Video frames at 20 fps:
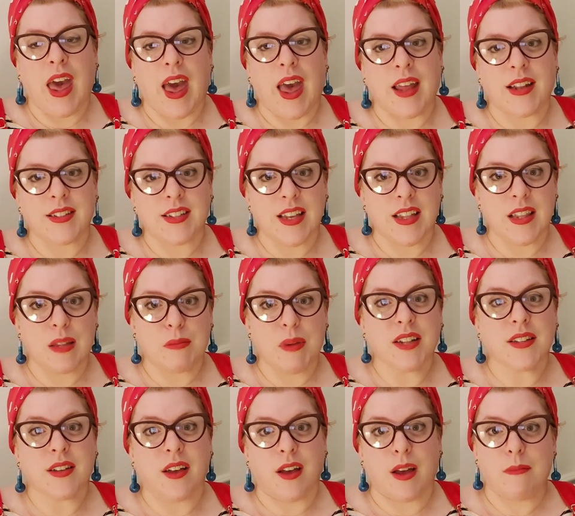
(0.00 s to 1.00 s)
And in the
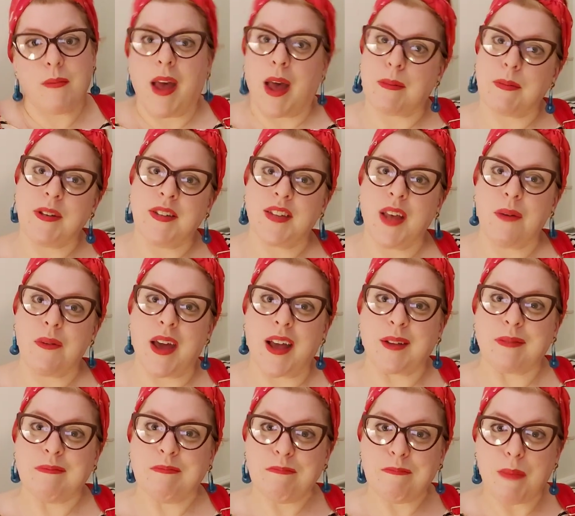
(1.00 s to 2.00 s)
meantime, happy
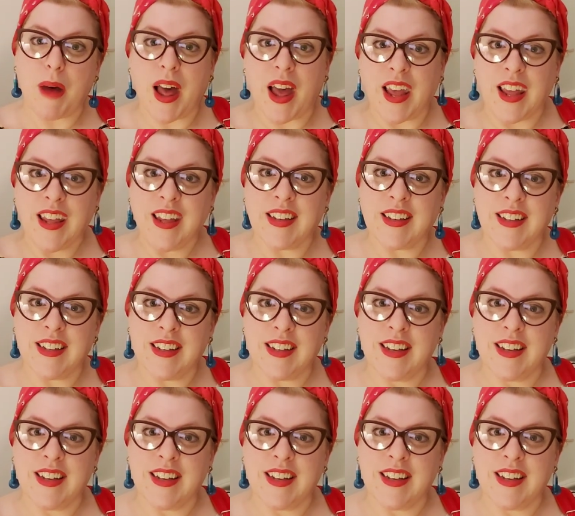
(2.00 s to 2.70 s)
sewing. Bye.